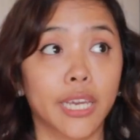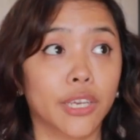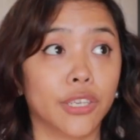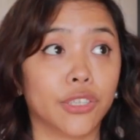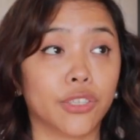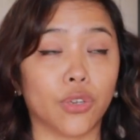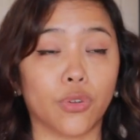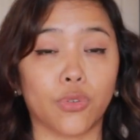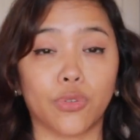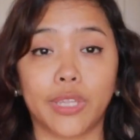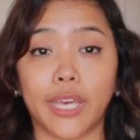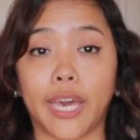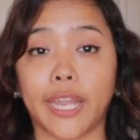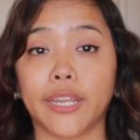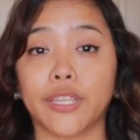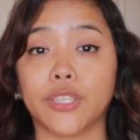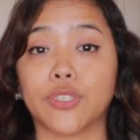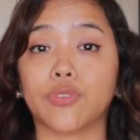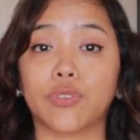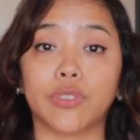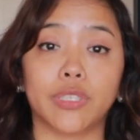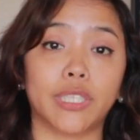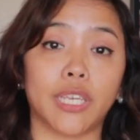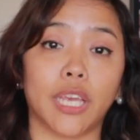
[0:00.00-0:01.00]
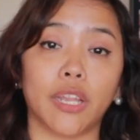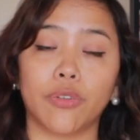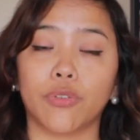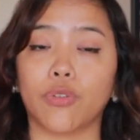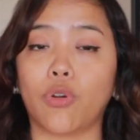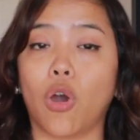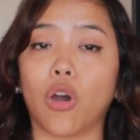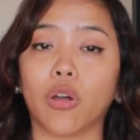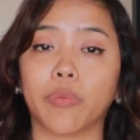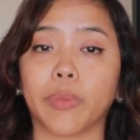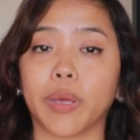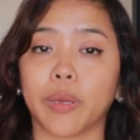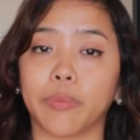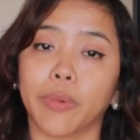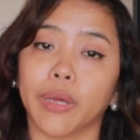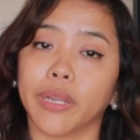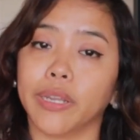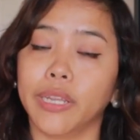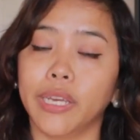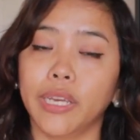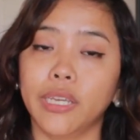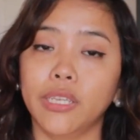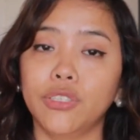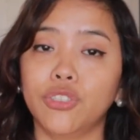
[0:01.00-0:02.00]
So that is set on my
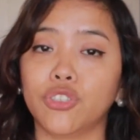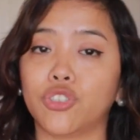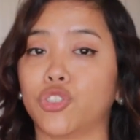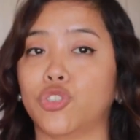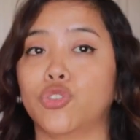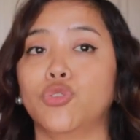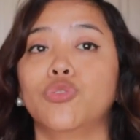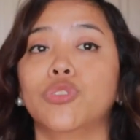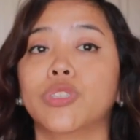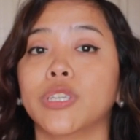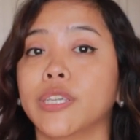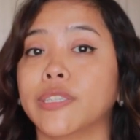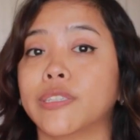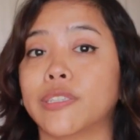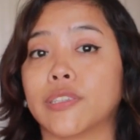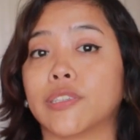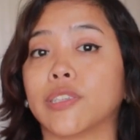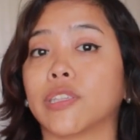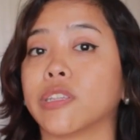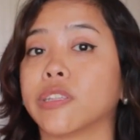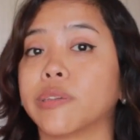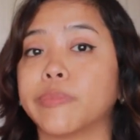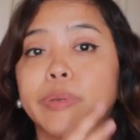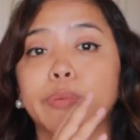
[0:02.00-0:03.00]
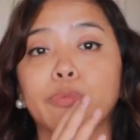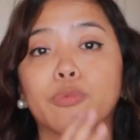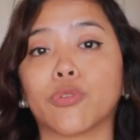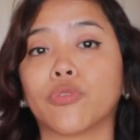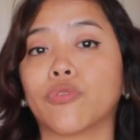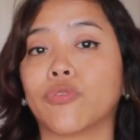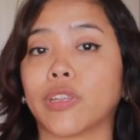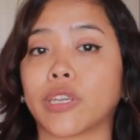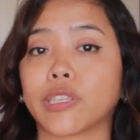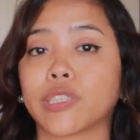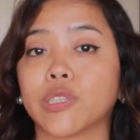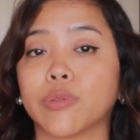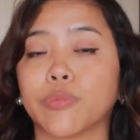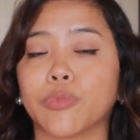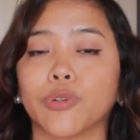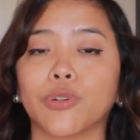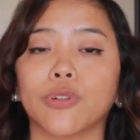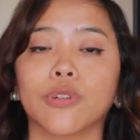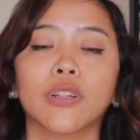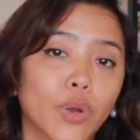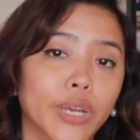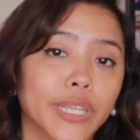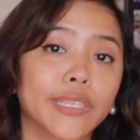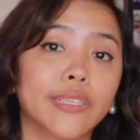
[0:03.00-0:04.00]
Mondays. Tuesdays is a little bit more
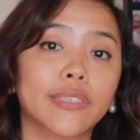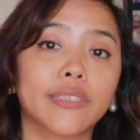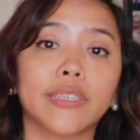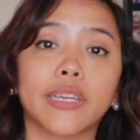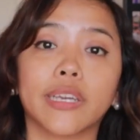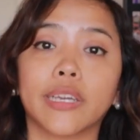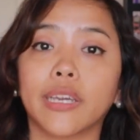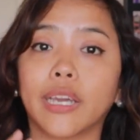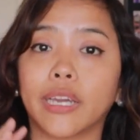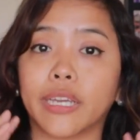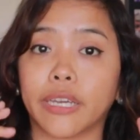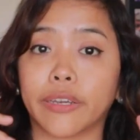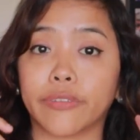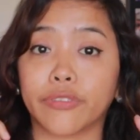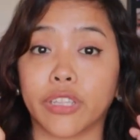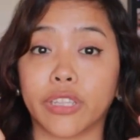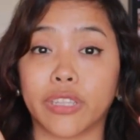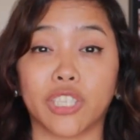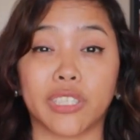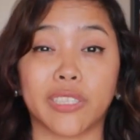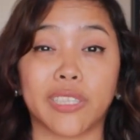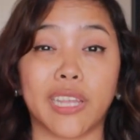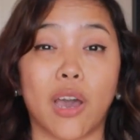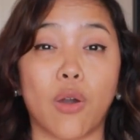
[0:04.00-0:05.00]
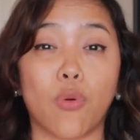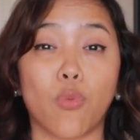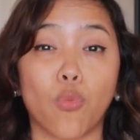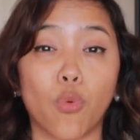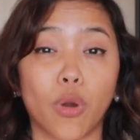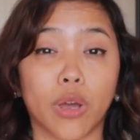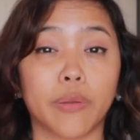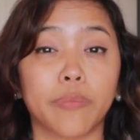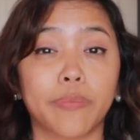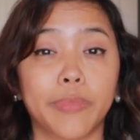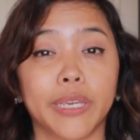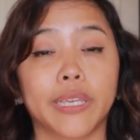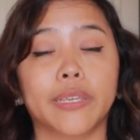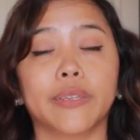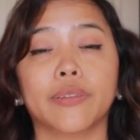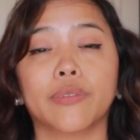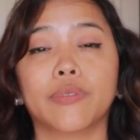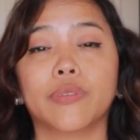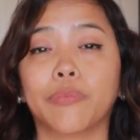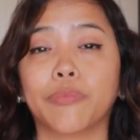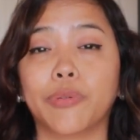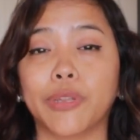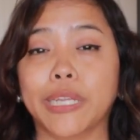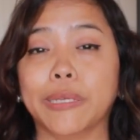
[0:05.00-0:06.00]
flexible. Wednesday, I have just that one big
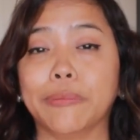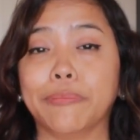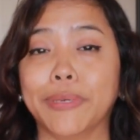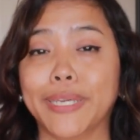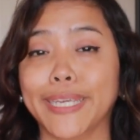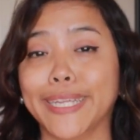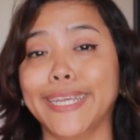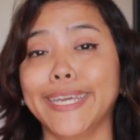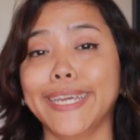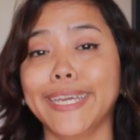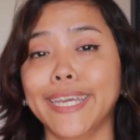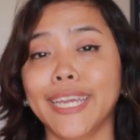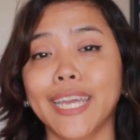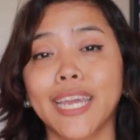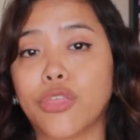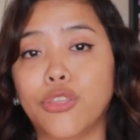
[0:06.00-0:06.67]
company meeting.